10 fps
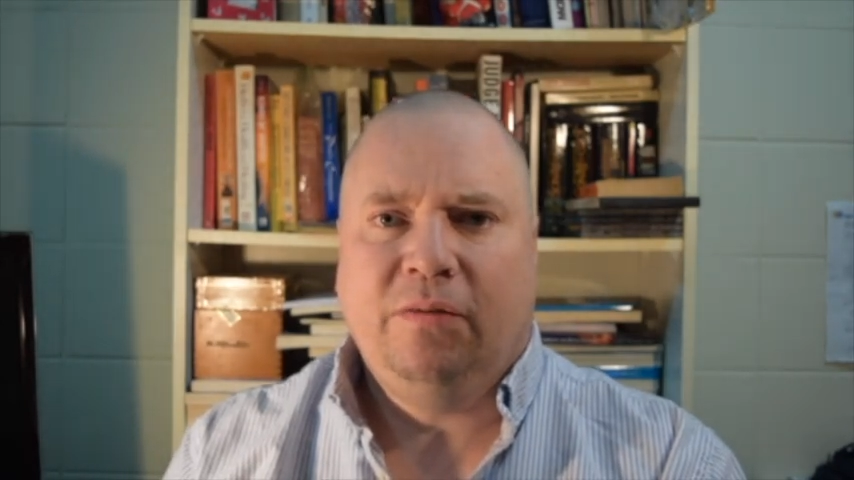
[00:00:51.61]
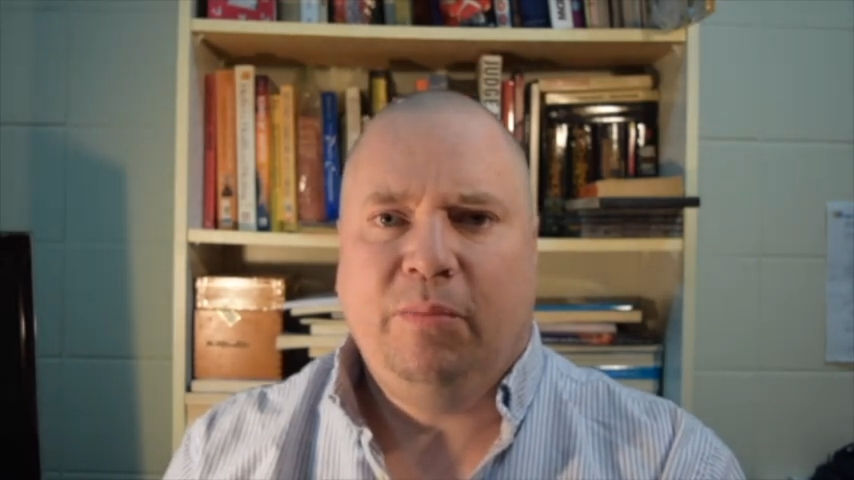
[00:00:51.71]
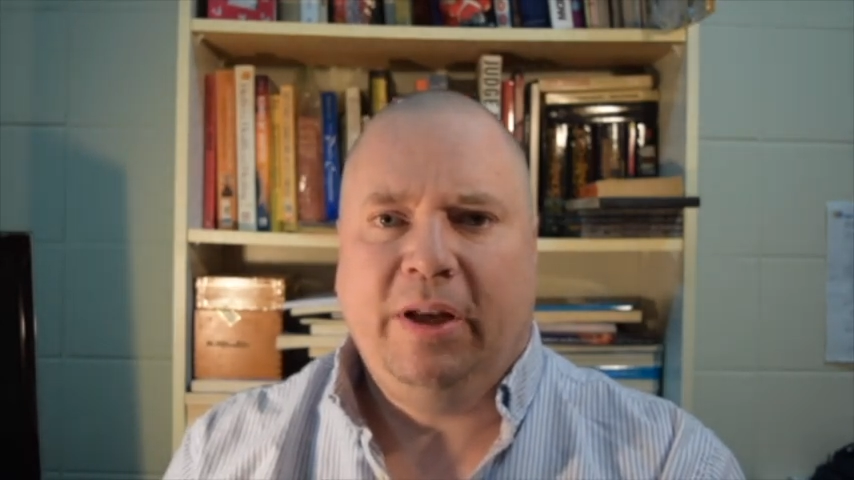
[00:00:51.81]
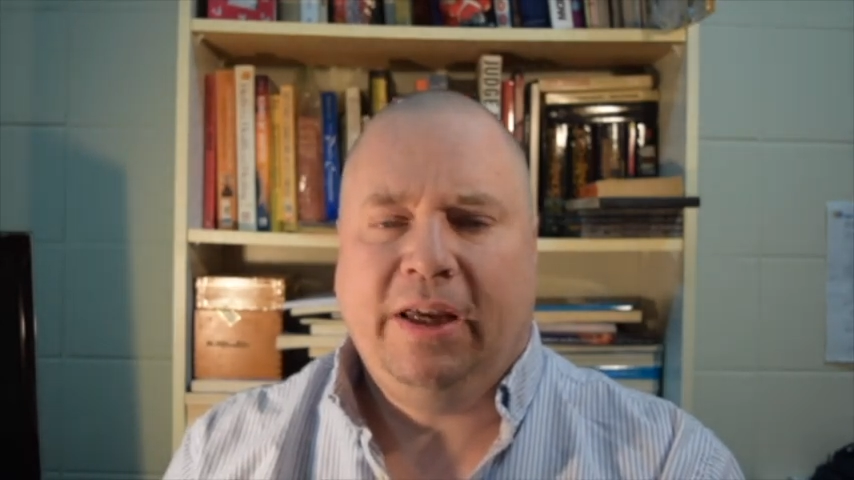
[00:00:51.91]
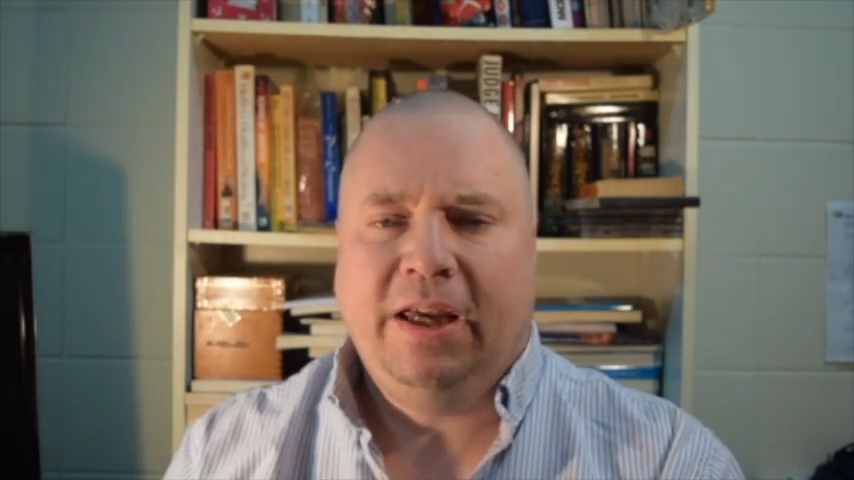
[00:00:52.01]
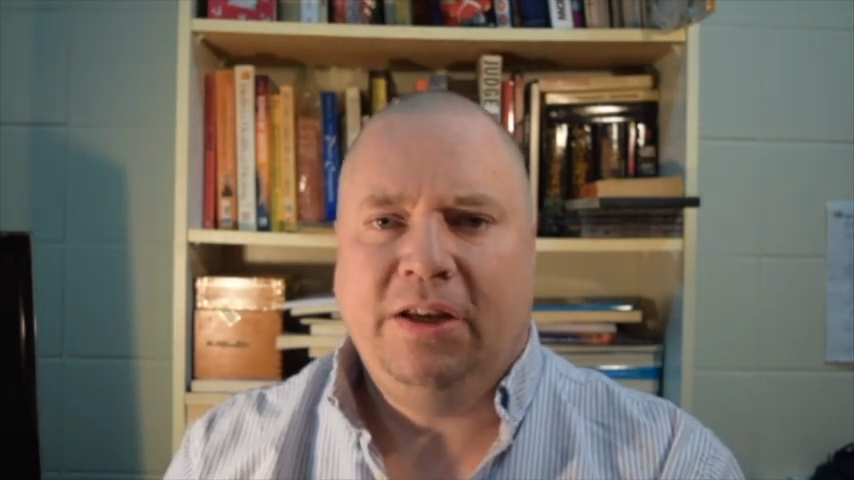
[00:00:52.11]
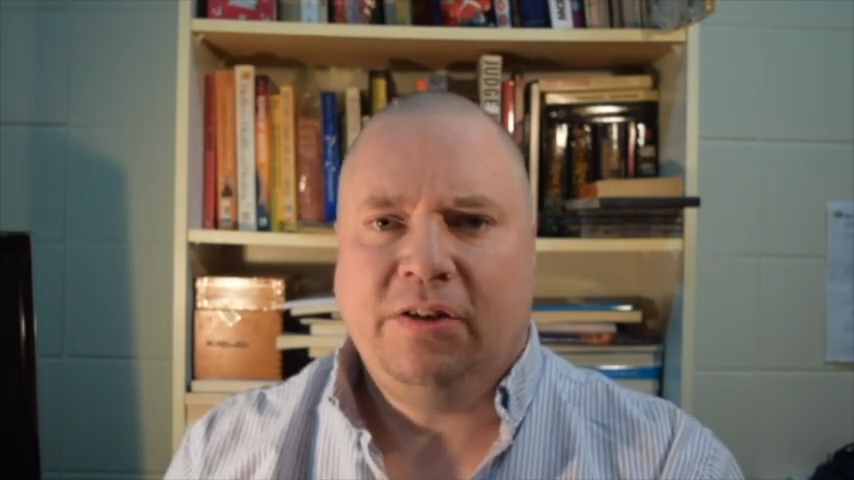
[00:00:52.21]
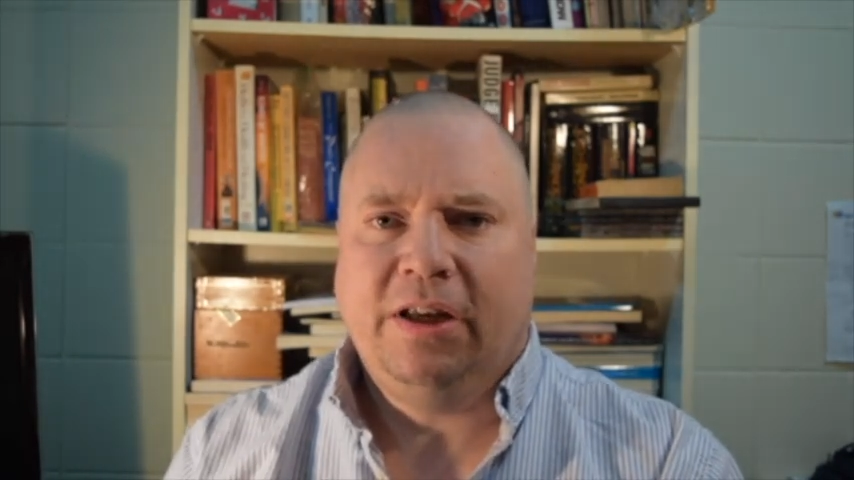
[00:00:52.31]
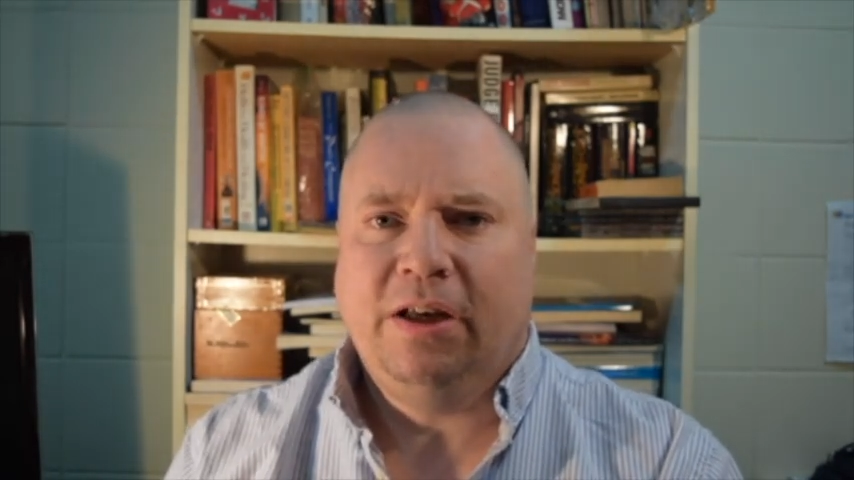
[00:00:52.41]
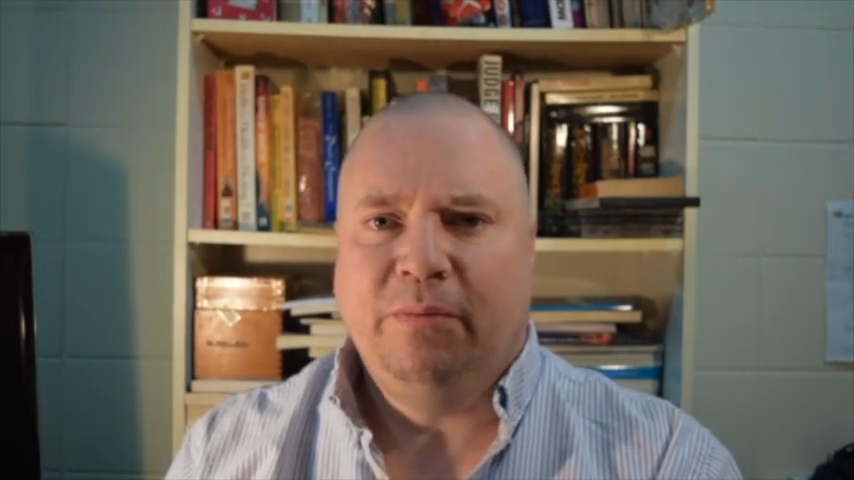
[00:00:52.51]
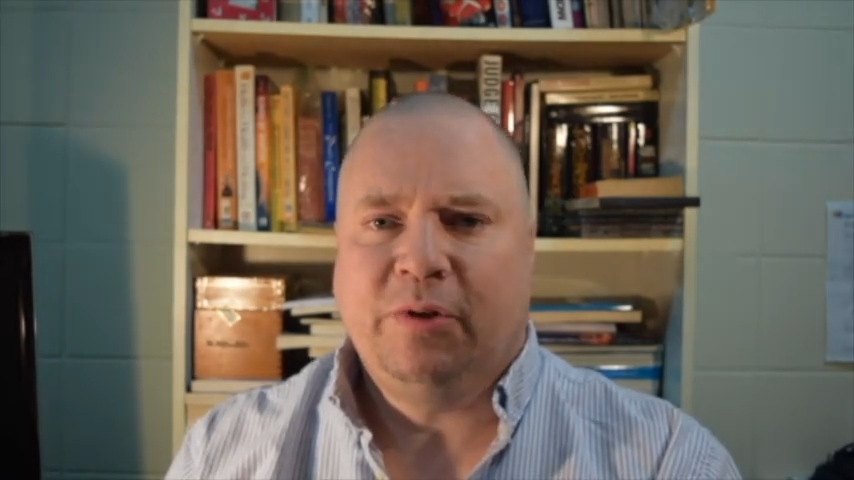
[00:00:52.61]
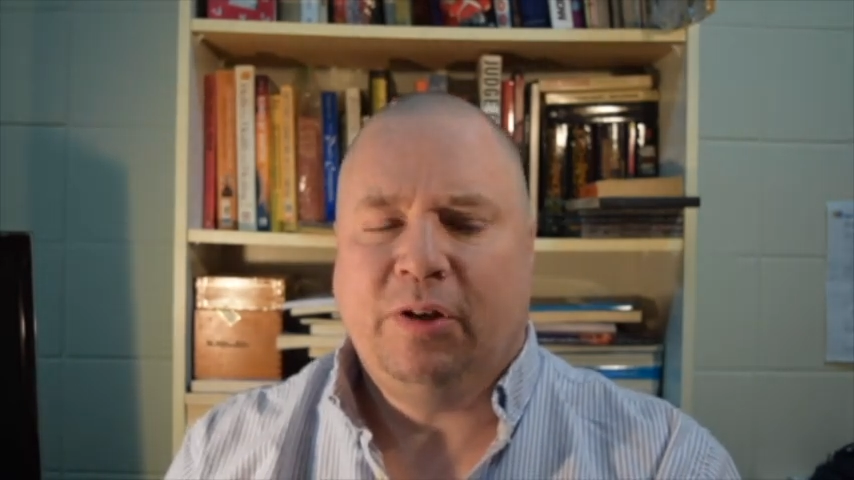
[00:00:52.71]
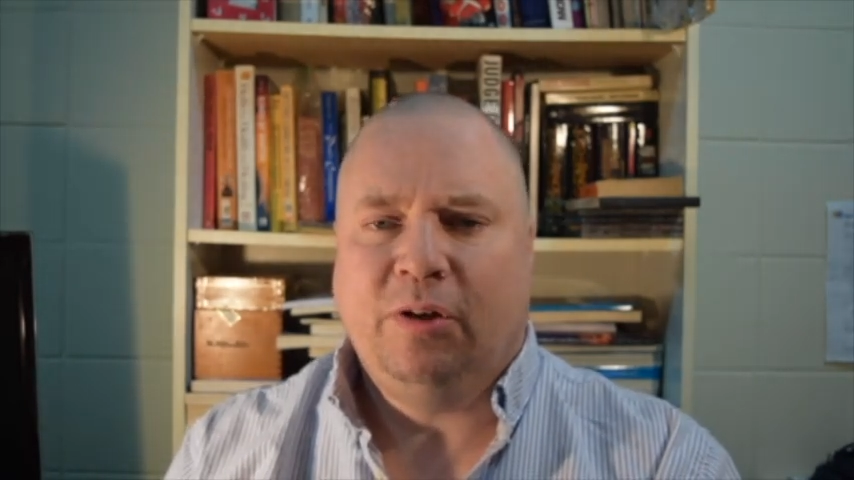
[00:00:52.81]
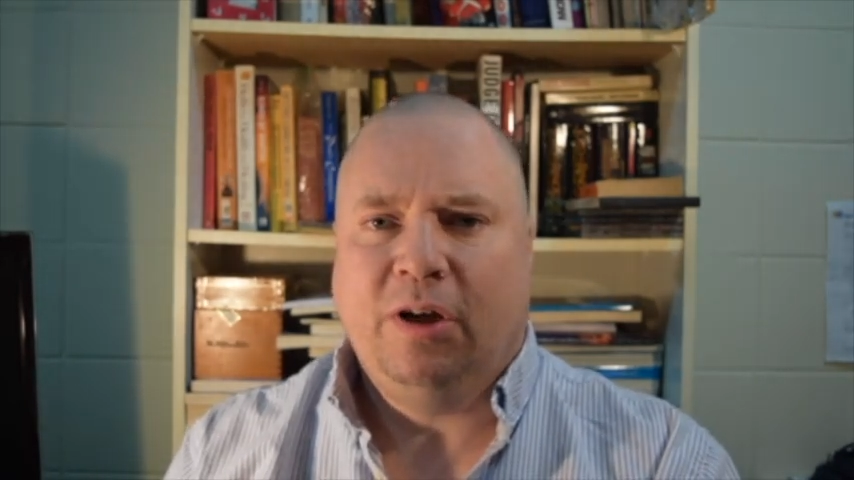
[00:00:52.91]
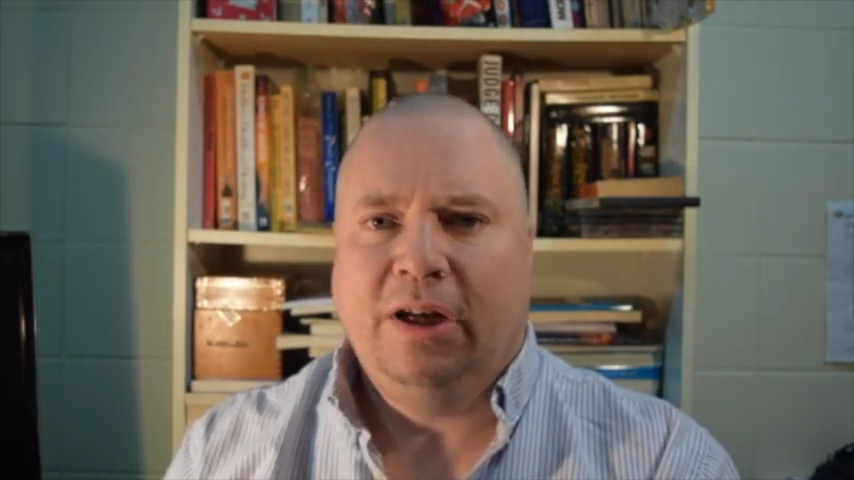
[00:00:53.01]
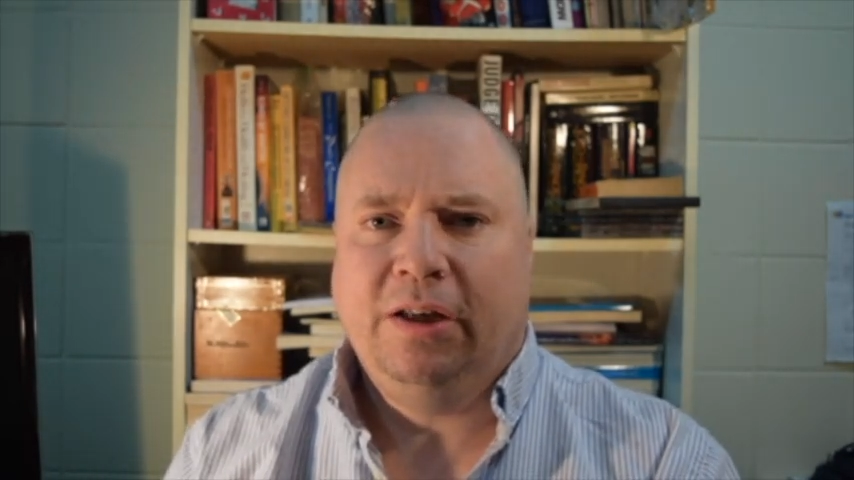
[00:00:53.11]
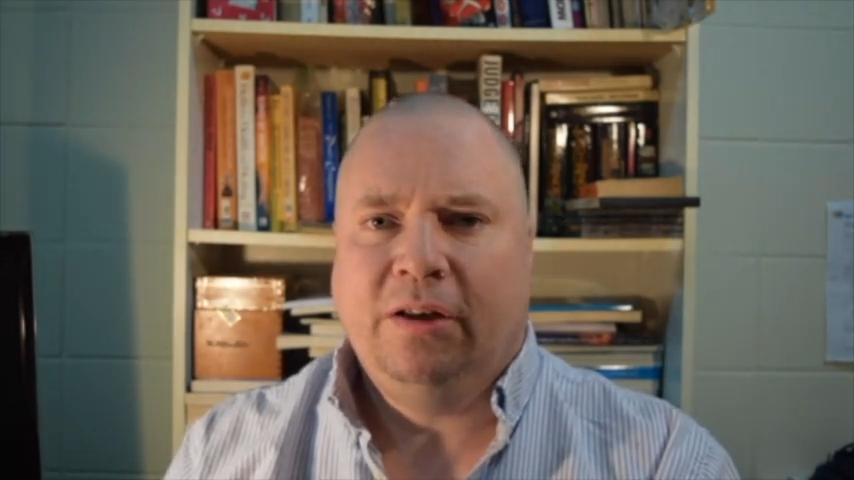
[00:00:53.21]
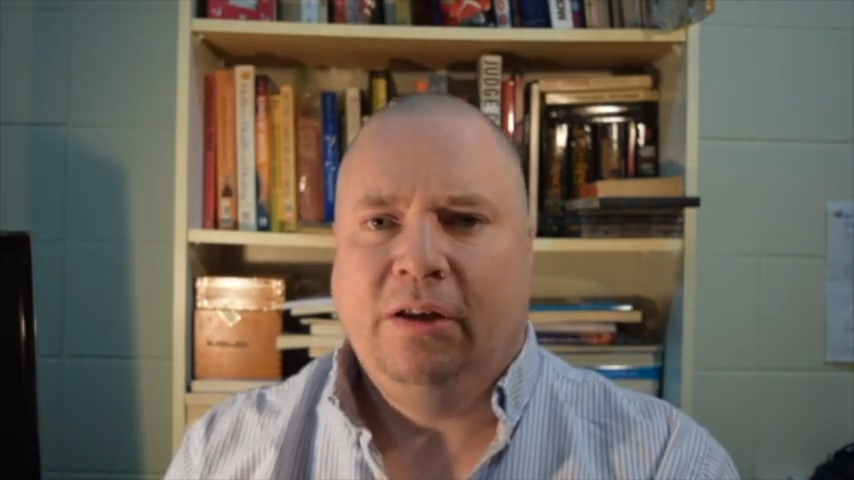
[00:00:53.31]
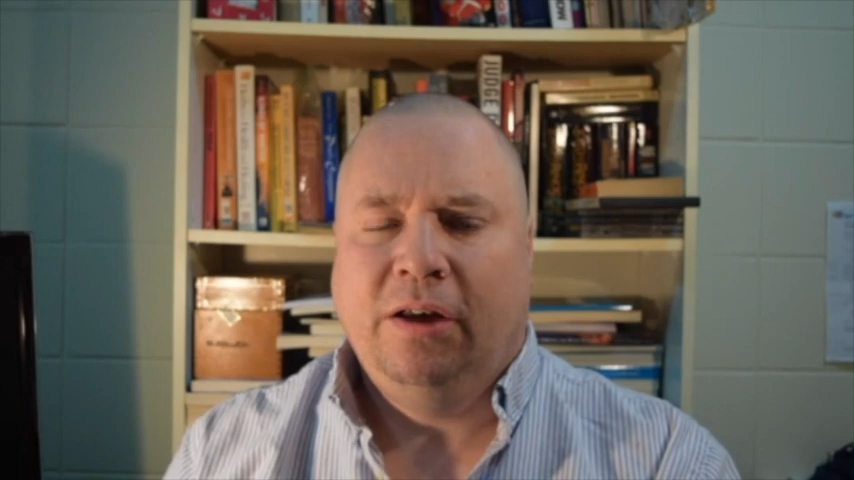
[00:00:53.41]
medication helps a lot,